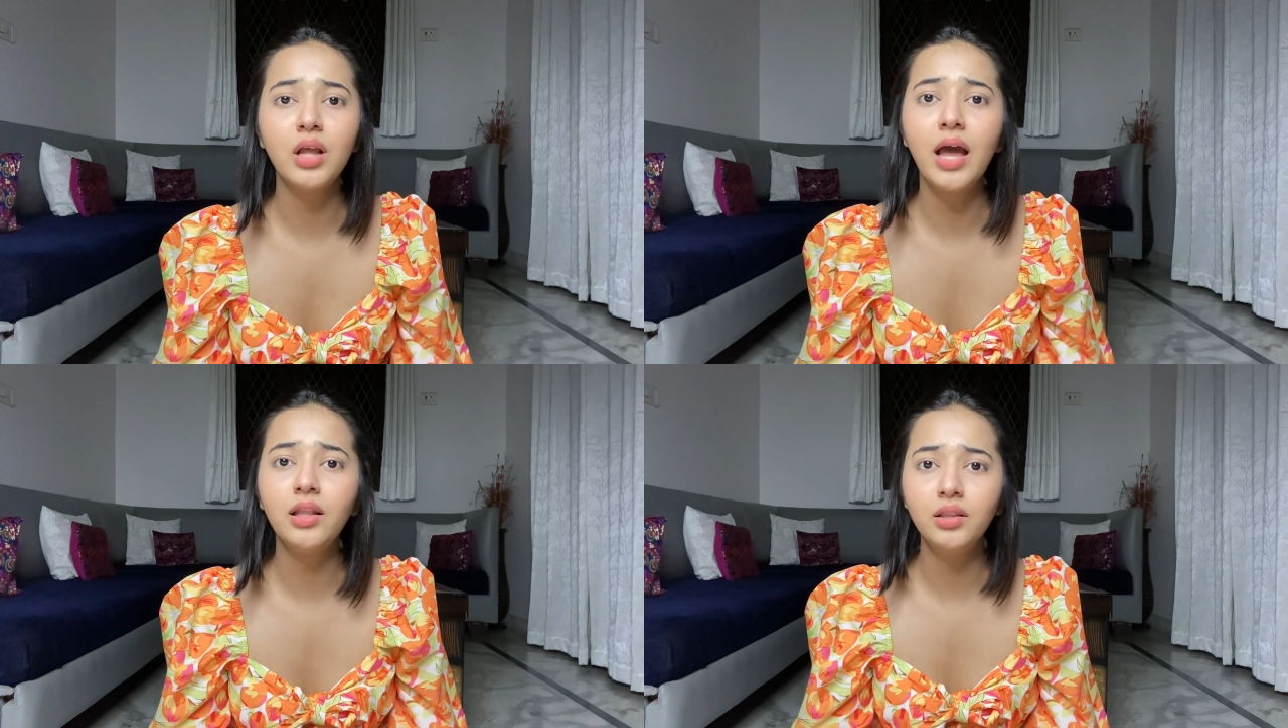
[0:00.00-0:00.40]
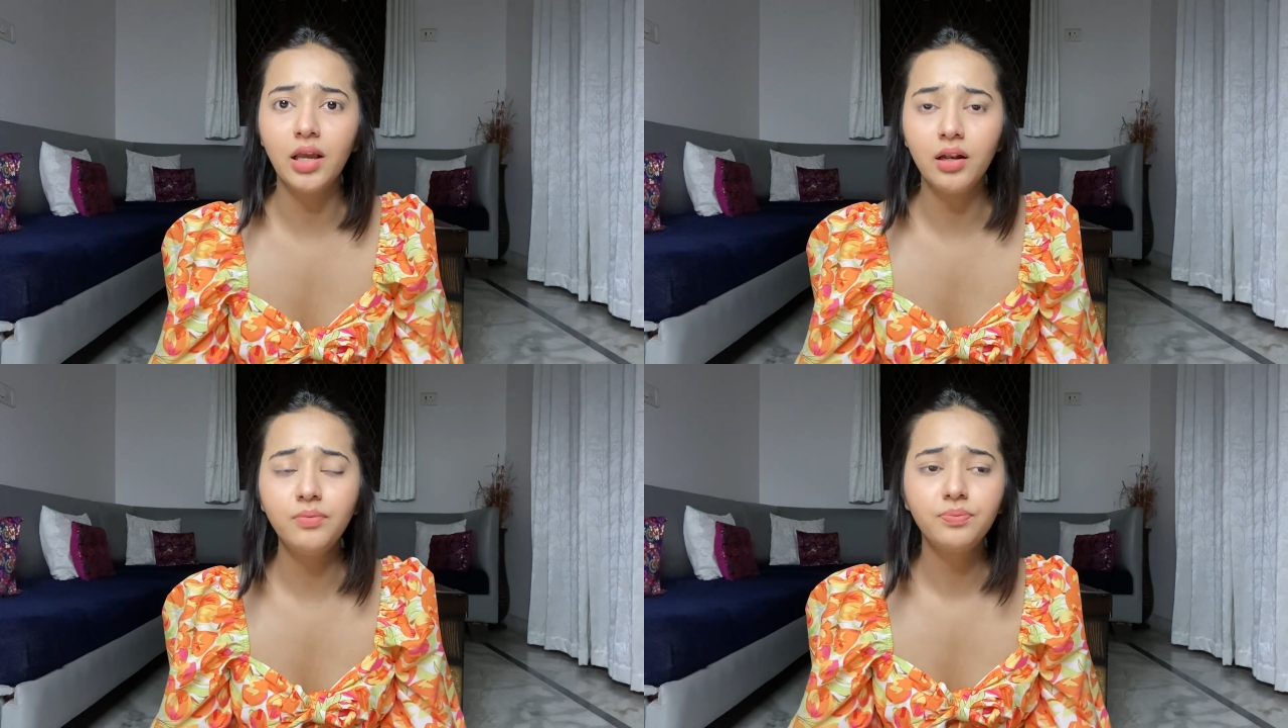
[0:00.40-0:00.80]
and
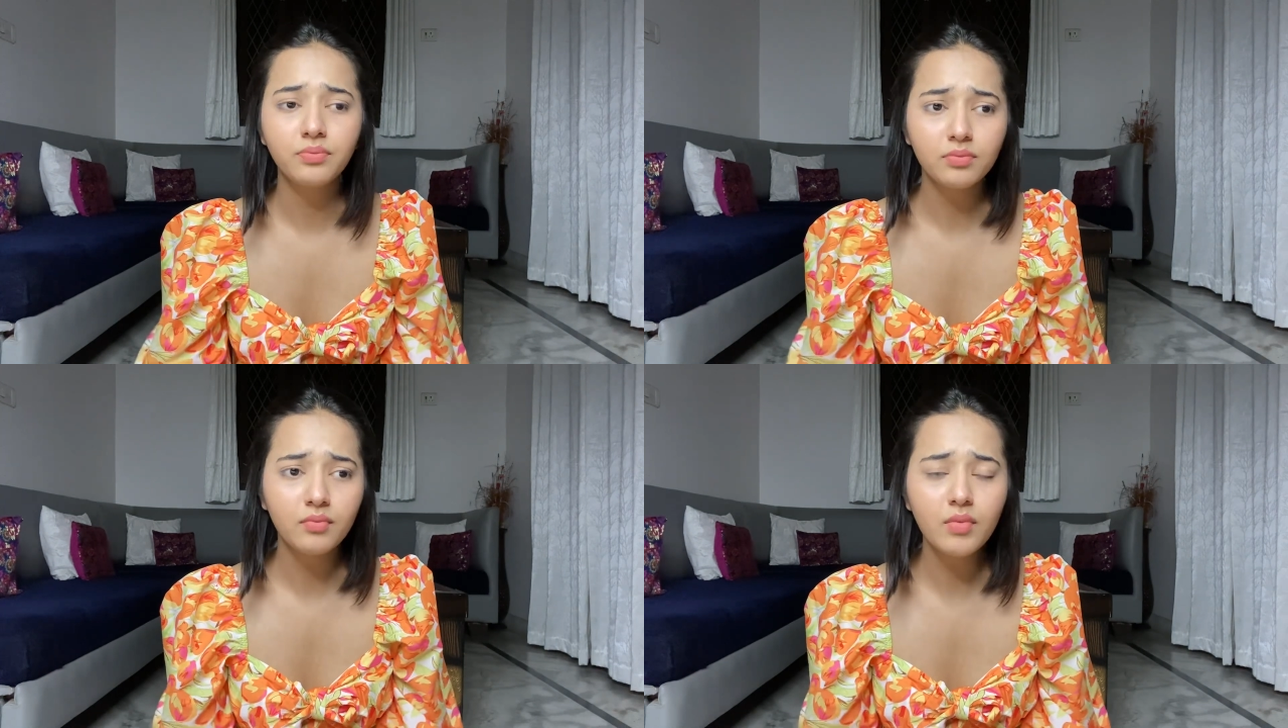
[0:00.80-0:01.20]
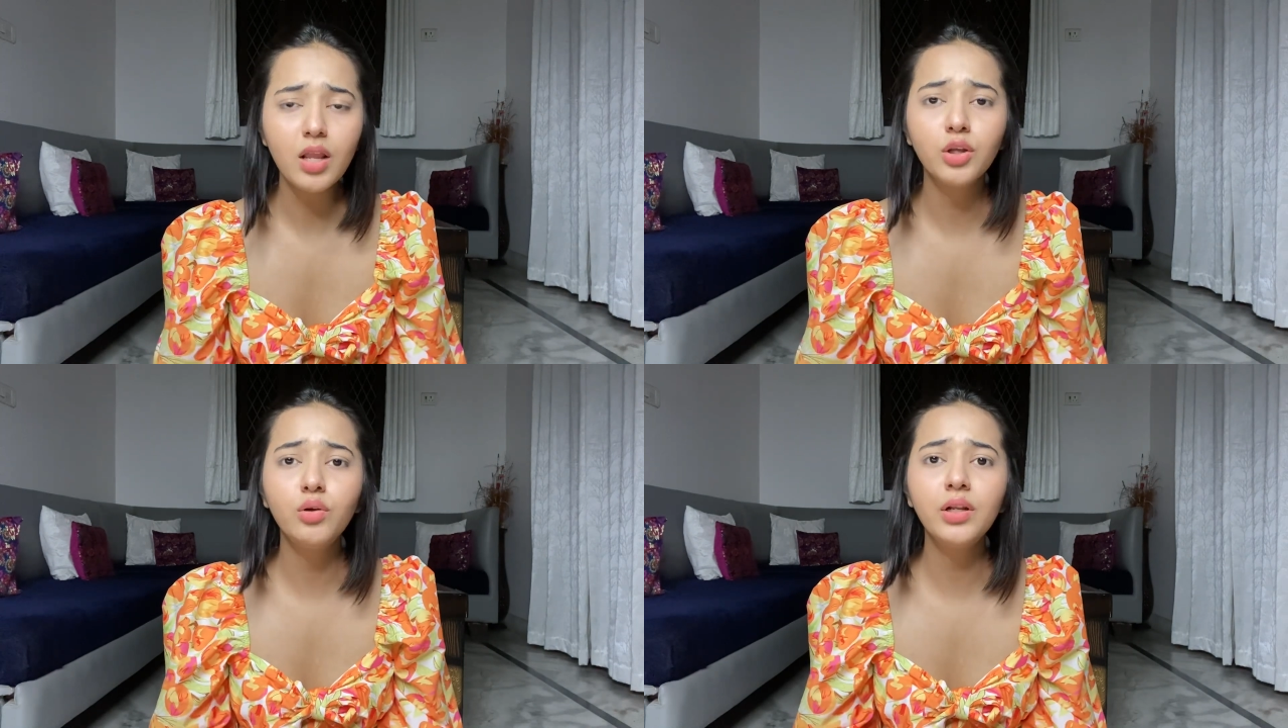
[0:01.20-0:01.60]
then
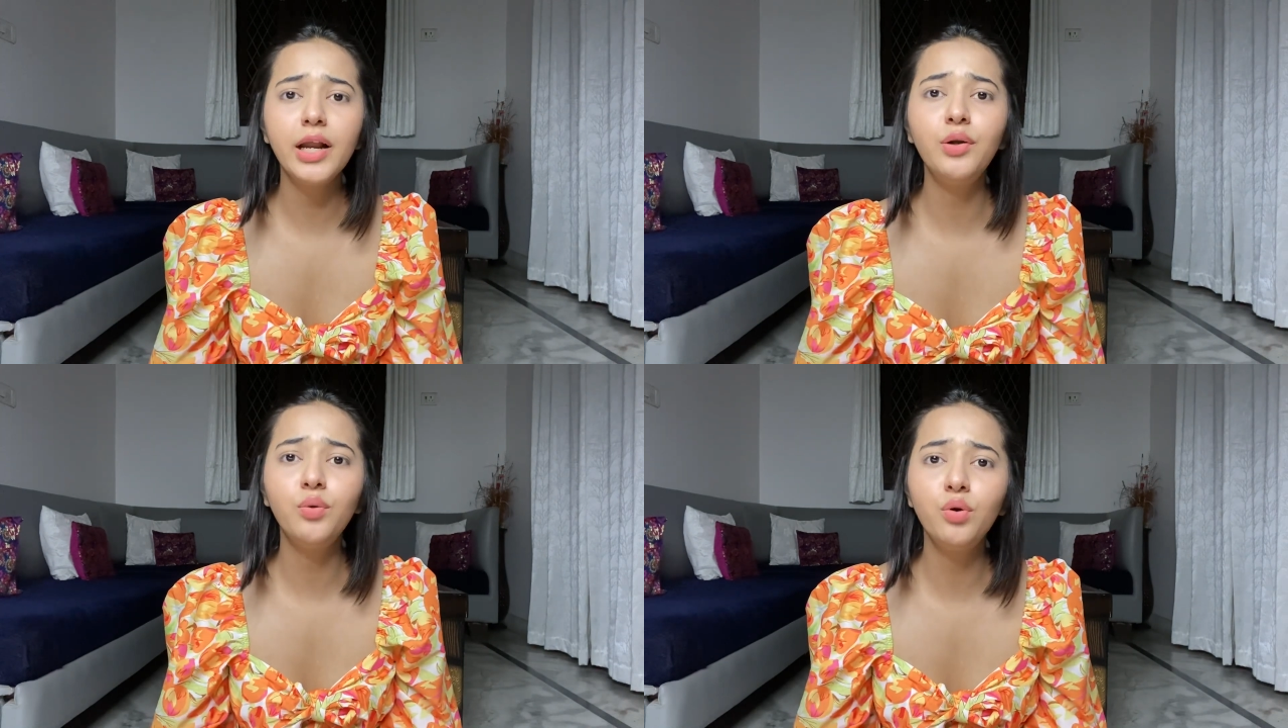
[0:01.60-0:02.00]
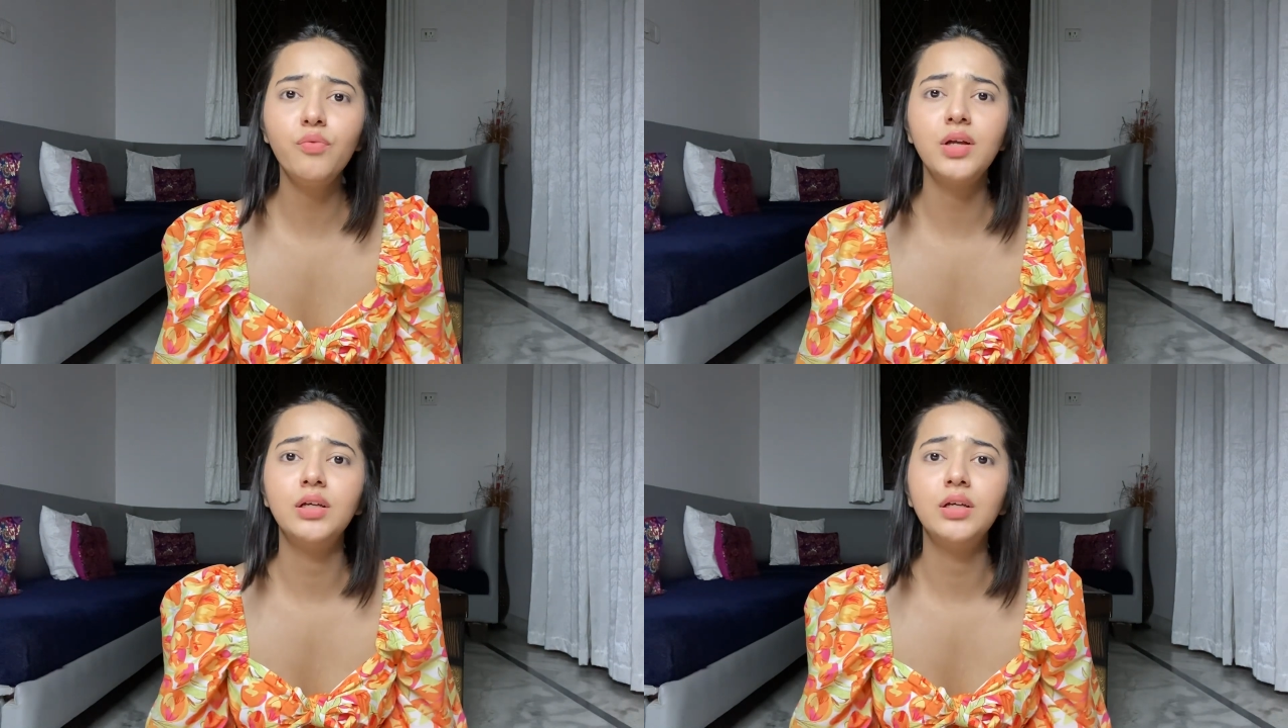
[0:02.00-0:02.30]
you'll get to know whether